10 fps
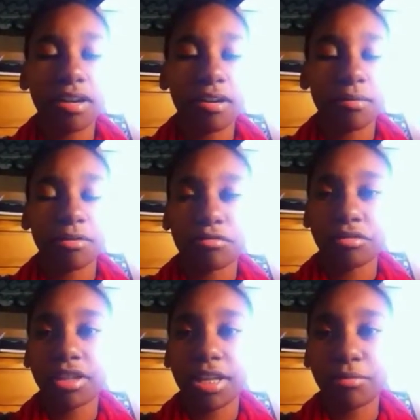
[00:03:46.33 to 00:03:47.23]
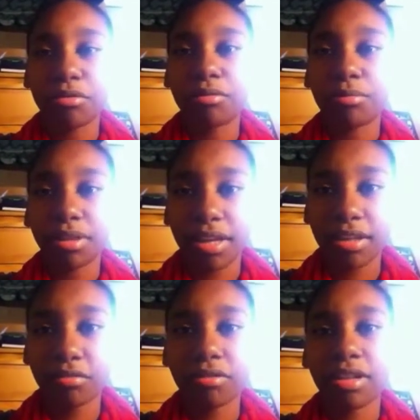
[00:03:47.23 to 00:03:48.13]
I was really able to
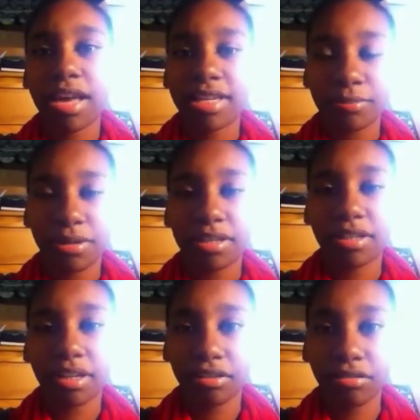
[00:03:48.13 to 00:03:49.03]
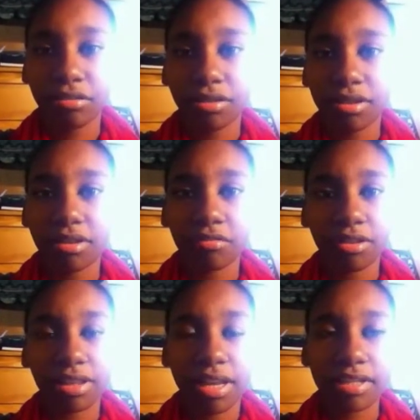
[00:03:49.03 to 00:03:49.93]
apply the aspects that I learned in the 3
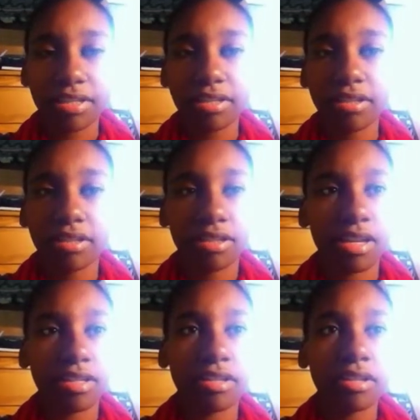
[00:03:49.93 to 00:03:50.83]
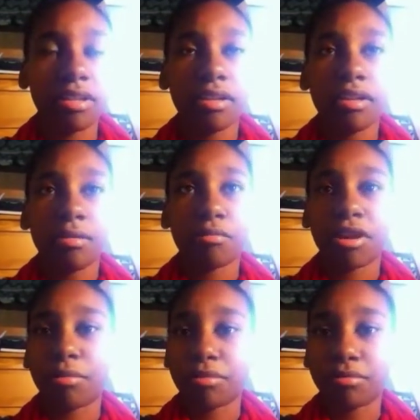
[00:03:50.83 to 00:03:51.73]
classes, such as
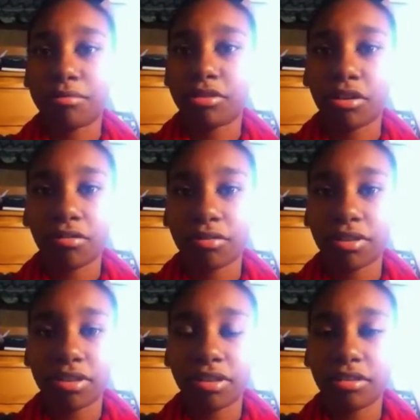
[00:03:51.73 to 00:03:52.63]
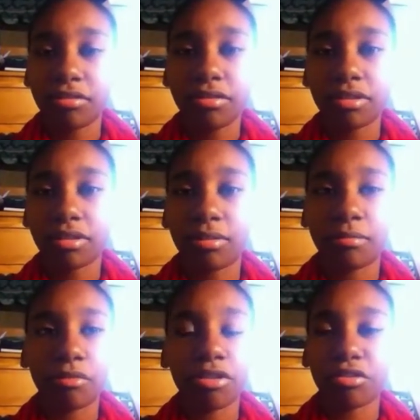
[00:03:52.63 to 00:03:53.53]
problem solving skills,
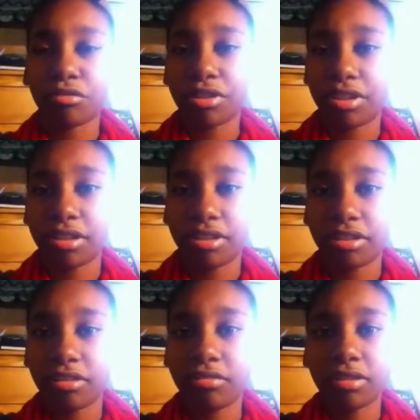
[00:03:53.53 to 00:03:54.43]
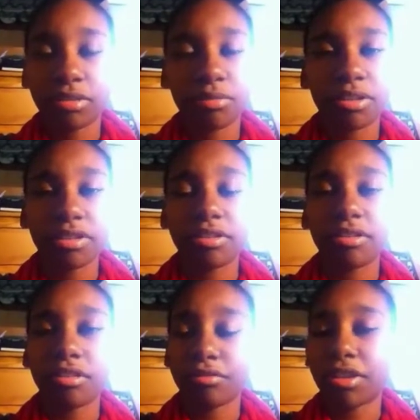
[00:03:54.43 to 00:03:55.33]
critical thinking skills, as well as
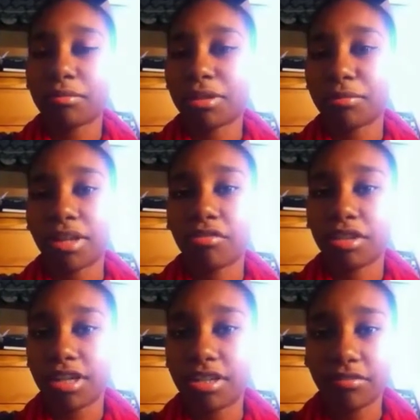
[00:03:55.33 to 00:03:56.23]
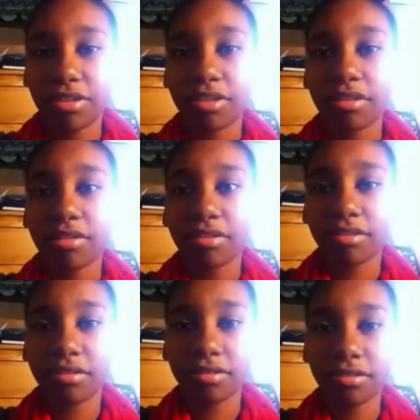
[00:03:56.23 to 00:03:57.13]
developing my creativity.
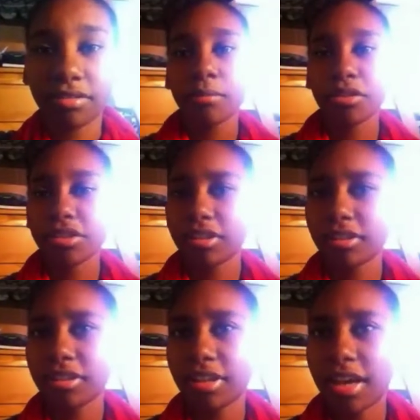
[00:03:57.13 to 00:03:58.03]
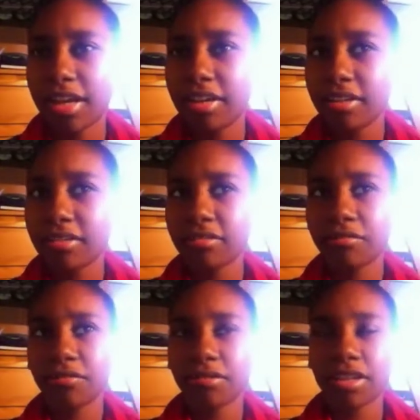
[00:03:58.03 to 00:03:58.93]
Personally, I
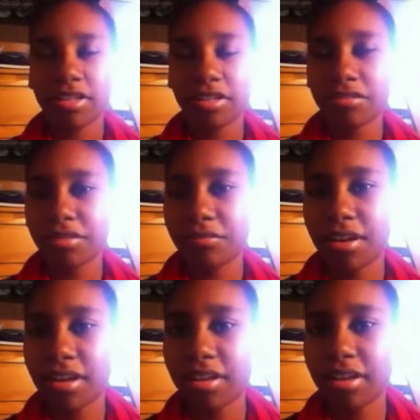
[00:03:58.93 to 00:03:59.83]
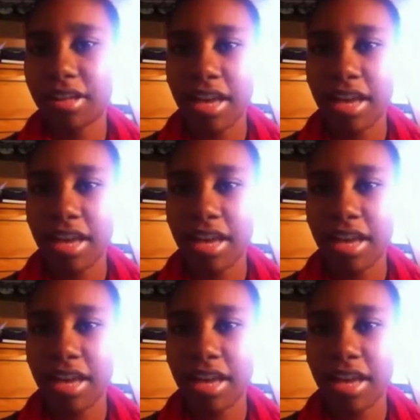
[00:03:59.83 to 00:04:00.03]
didn't necessarily find the